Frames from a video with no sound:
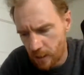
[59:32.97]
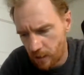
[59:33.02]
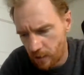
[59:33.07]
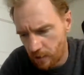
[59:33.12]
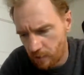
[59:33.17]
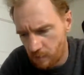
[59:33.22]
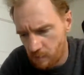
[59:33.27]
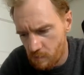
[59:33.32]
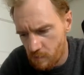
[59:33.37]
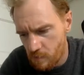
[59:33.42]

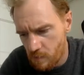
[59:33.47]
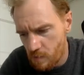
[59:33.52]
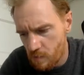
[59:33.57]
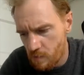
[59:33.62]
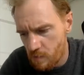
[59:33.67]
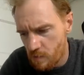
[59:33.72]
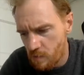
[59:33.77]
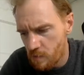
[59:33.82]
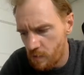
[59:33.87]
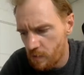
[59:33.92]
Uh,
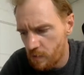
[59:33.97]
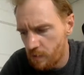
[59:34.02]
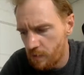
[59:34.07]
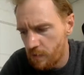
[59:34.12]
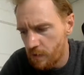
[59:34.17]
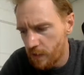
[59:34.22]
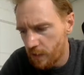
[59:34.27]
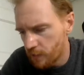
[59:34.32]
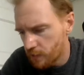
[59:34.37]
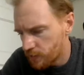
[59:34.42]

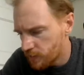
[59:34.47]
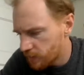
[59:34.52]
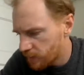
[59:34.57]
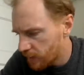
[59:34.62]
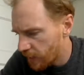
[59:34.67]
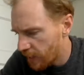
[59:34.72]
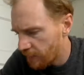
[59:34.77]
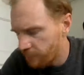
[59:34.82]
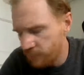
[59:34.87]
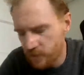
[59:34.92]

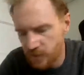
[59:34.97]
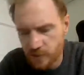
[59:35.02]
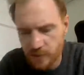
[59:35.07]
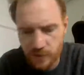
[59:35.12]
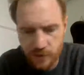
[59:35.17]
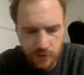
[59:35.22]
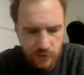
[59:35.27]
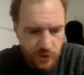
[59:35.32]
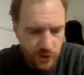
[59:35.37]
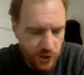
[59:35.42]
there's
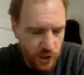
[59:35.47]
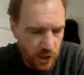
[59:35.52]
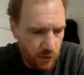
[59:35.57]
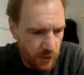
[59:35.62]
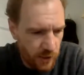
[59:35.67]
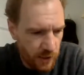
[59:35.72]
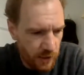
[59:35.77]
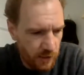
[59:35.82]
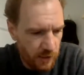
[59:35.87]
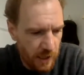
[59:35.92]
evidence
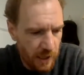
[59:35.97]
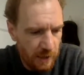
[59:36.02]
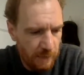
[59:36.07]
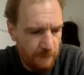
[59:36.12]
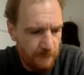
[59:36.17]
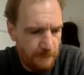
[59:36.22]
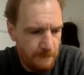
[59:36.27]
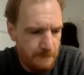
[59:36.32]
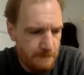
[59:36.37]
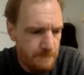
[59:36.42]
showing
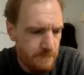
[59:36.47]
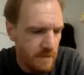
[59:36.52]
that